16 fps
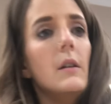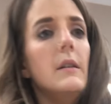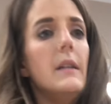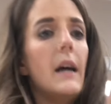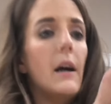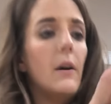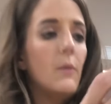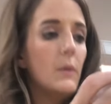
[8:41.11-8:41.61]

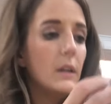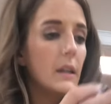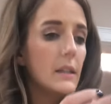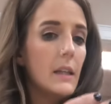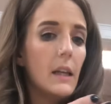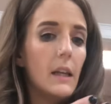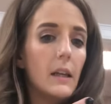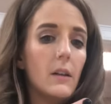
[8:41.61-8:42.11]
Now when I
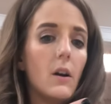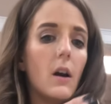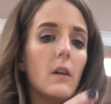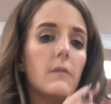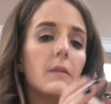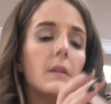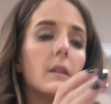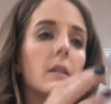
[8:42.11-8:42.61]
take it
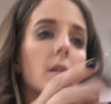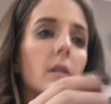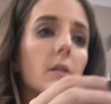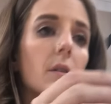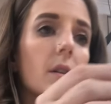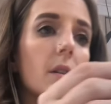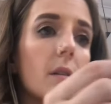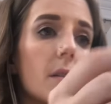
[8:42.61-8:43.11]
off,
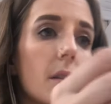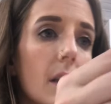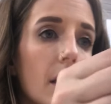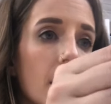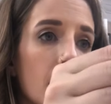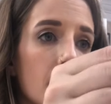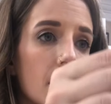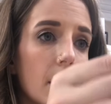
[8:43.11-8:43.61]
you can see
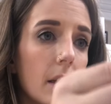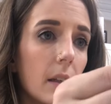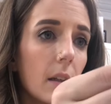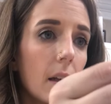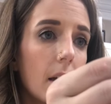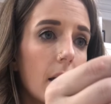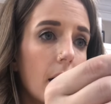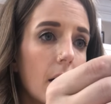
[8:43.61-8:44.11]
it's like
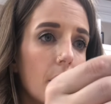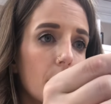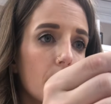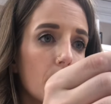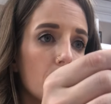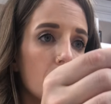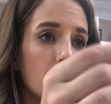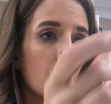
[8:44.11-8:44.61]
held
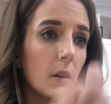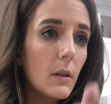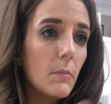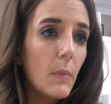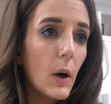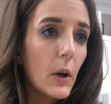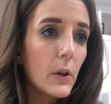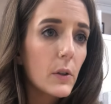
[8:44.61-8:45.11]
those little
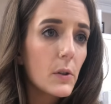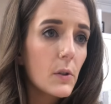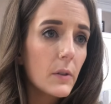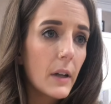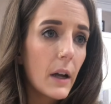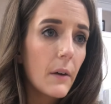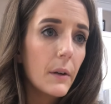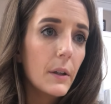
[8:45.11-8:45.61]
marks, so
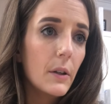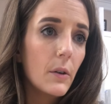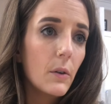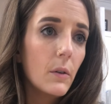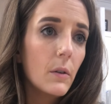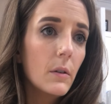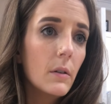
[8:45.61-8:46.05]
now I know